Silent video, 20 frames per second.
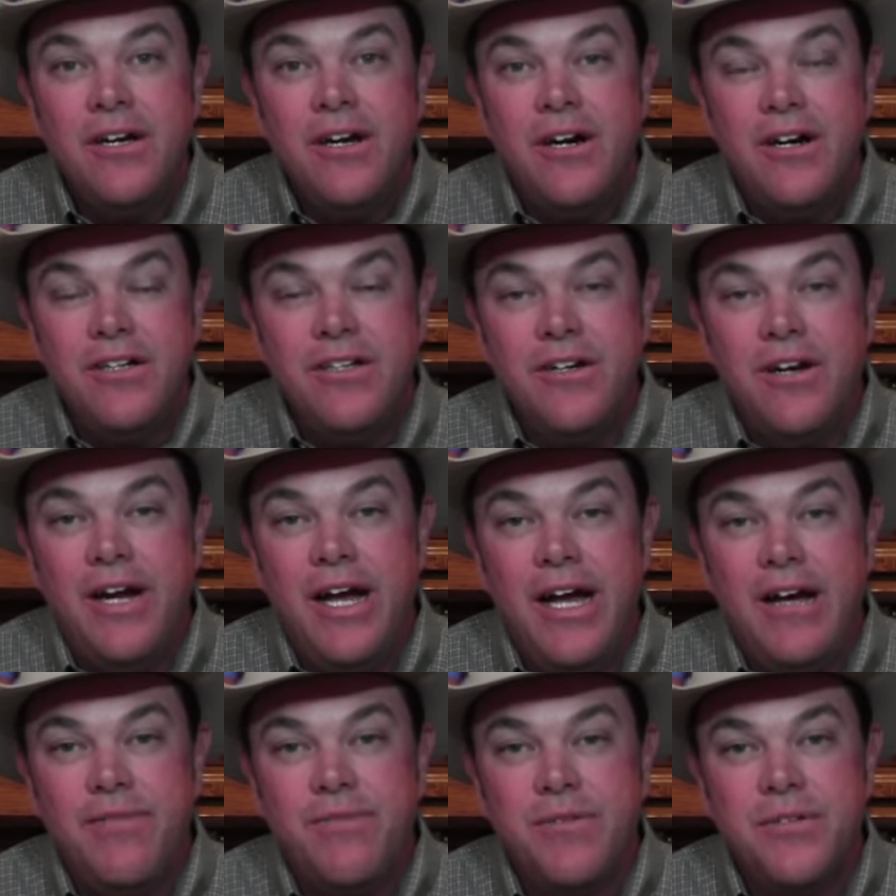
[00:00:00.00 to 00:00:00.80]
on your
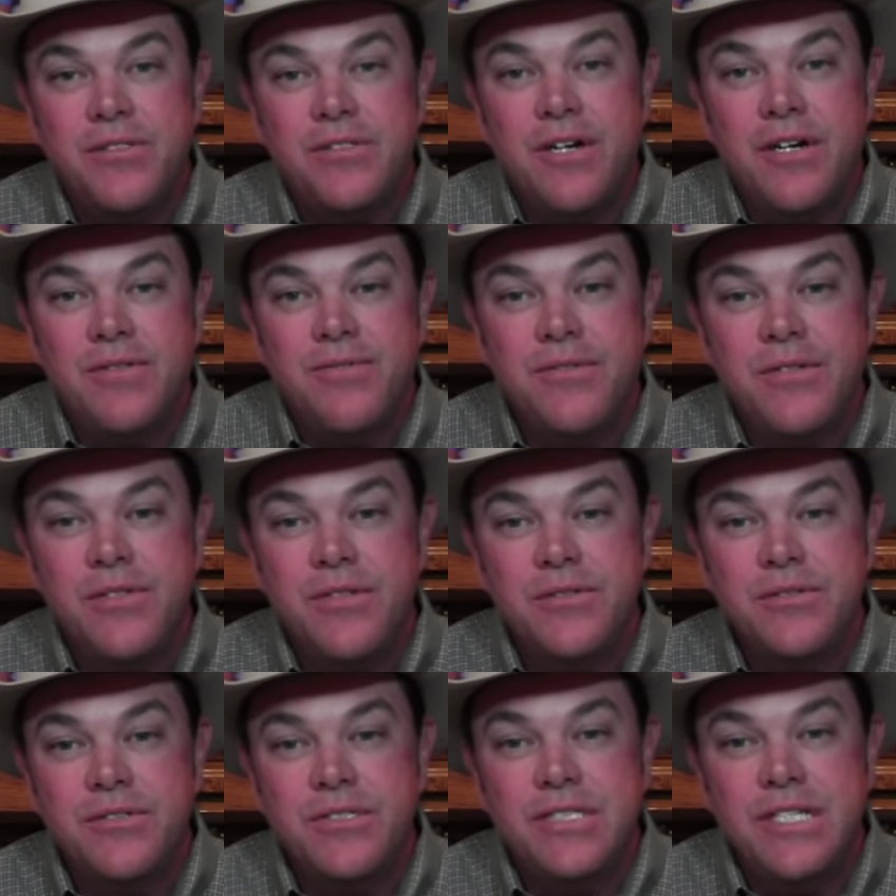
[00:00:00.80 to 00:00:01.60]
heifers off of
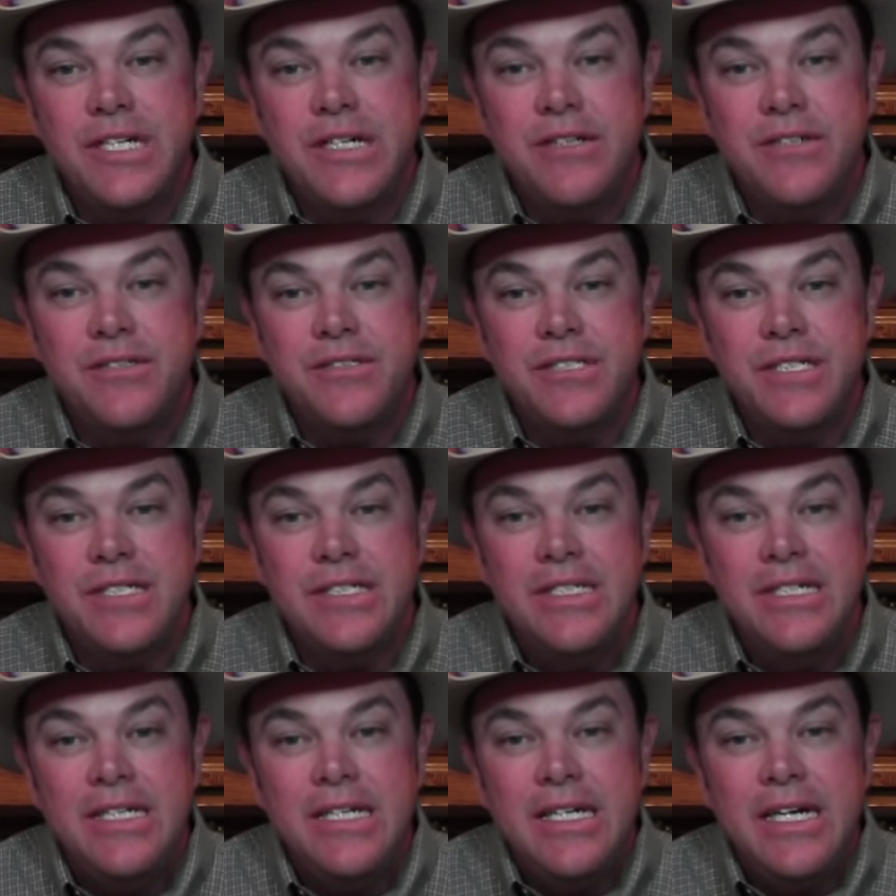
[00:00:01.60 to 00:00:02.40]
those steers,
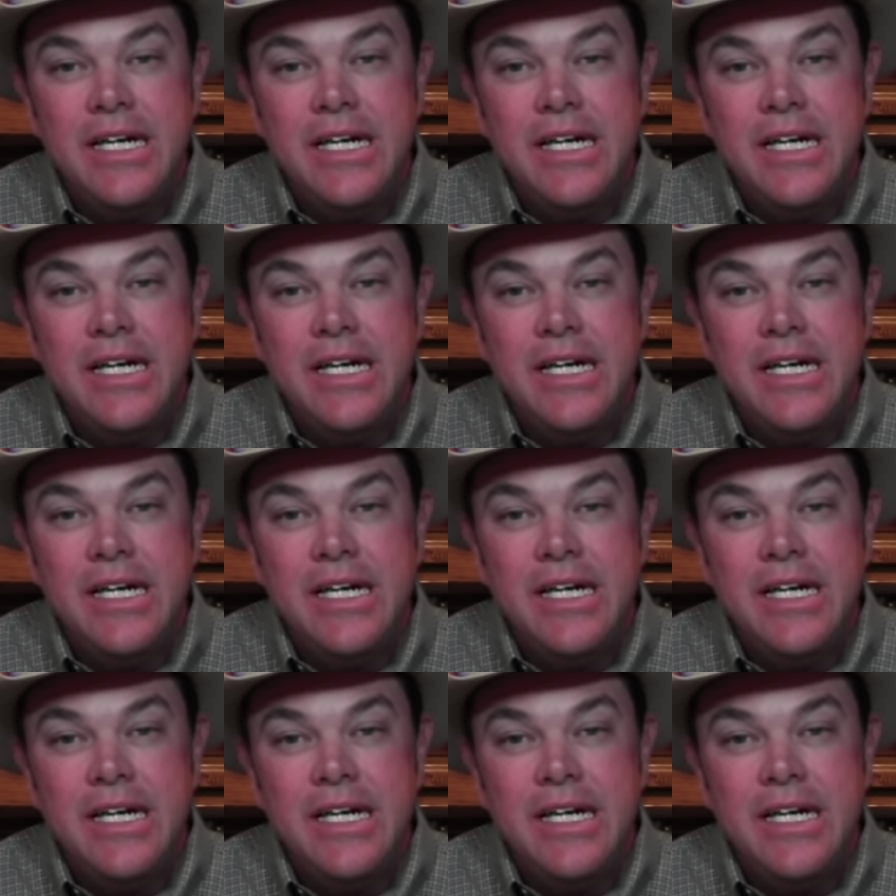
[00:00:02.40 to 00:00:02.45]
and